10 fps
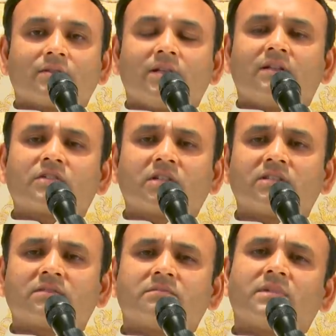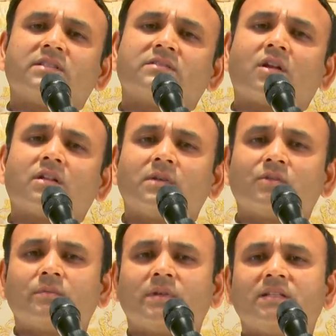So he rushes, but he's not able
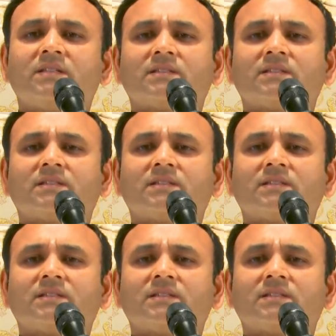to breathe.